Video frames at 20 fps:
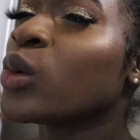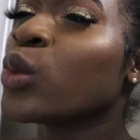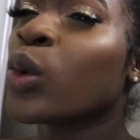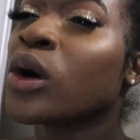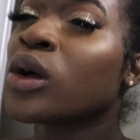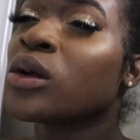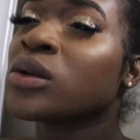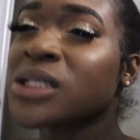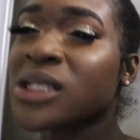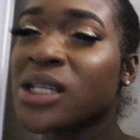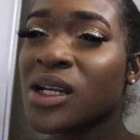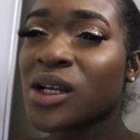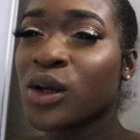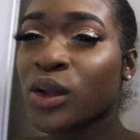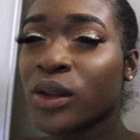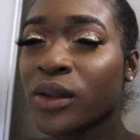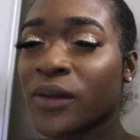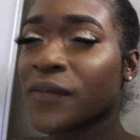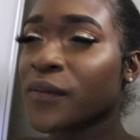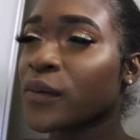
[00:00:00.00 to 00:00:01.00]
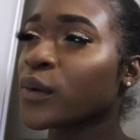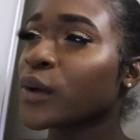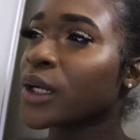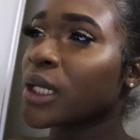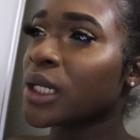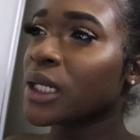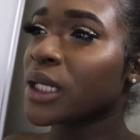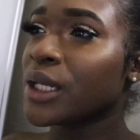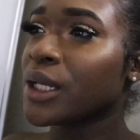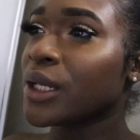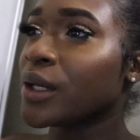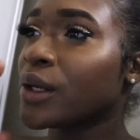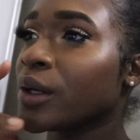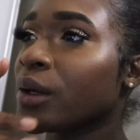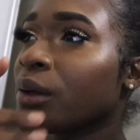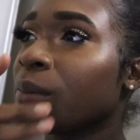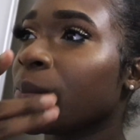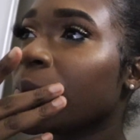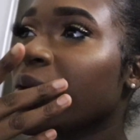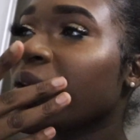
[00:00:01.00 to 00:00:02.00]
Well, sitting on the floor in
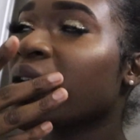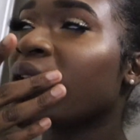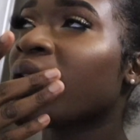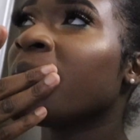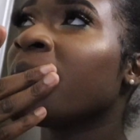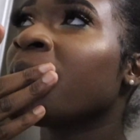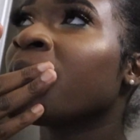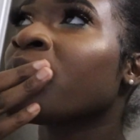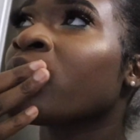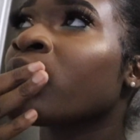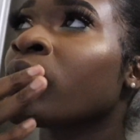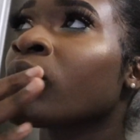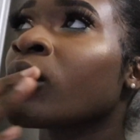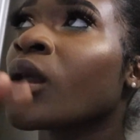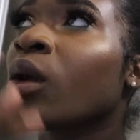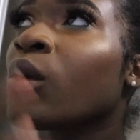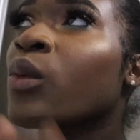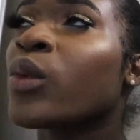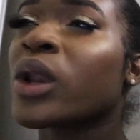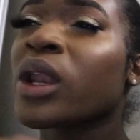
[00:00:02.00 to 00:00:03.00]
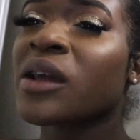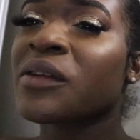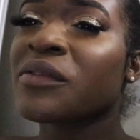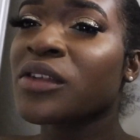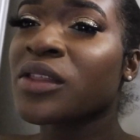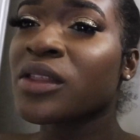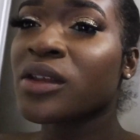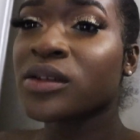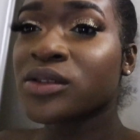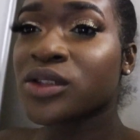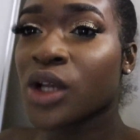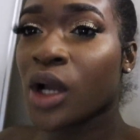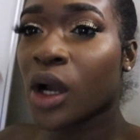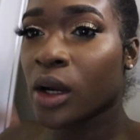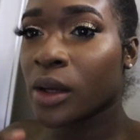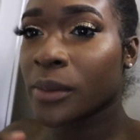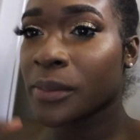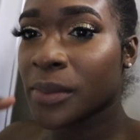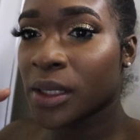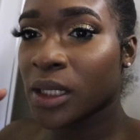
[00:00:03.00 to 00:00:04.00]
here, but whenever there's
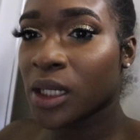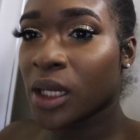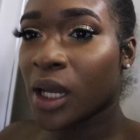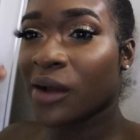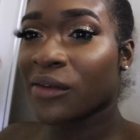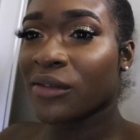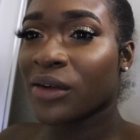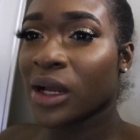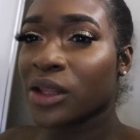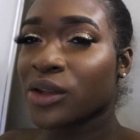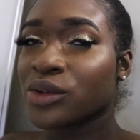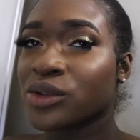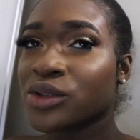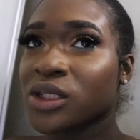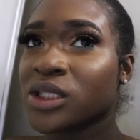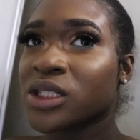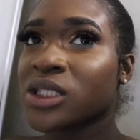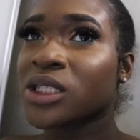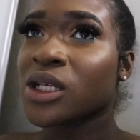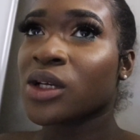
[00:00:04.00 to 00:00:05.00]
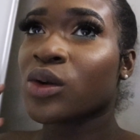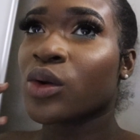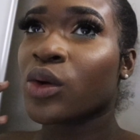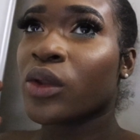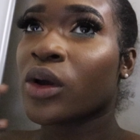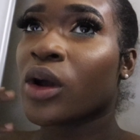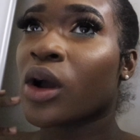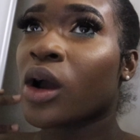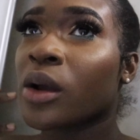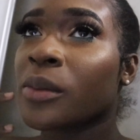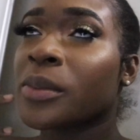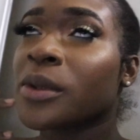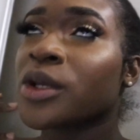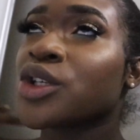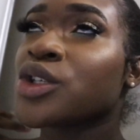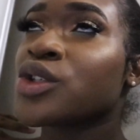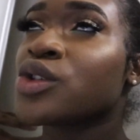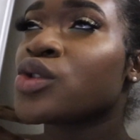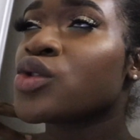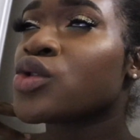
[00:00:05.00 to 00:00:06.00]
carpet, I rather just sit on the carpet.
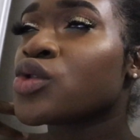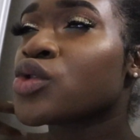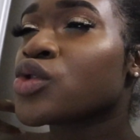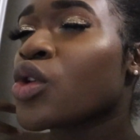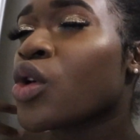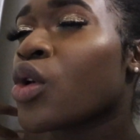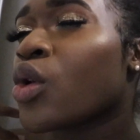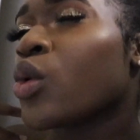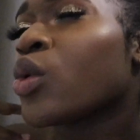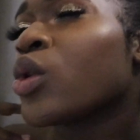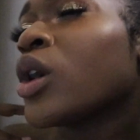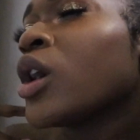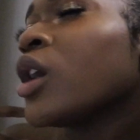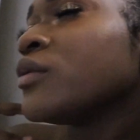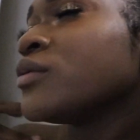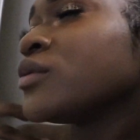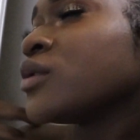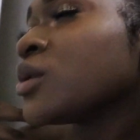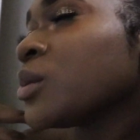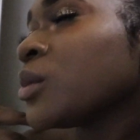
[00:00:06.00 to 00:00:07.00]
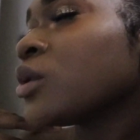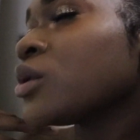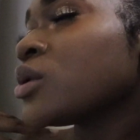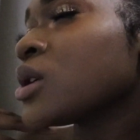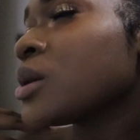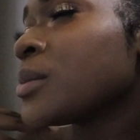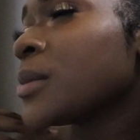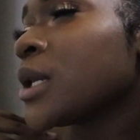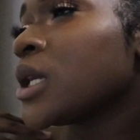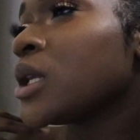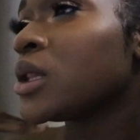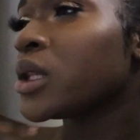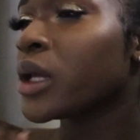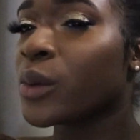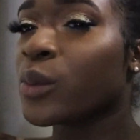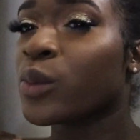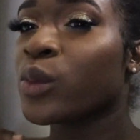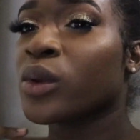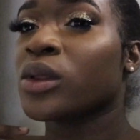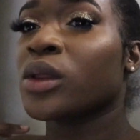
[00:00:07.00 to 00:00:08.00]
It's so comfortable to me,
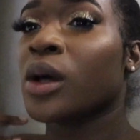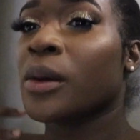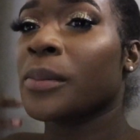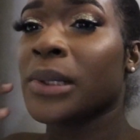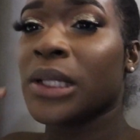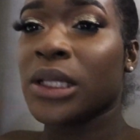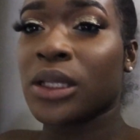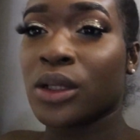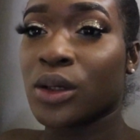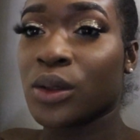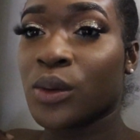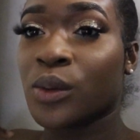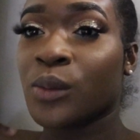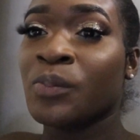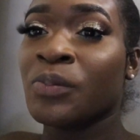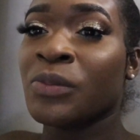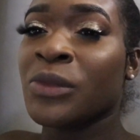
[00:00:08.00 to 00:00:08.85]
like with a pillow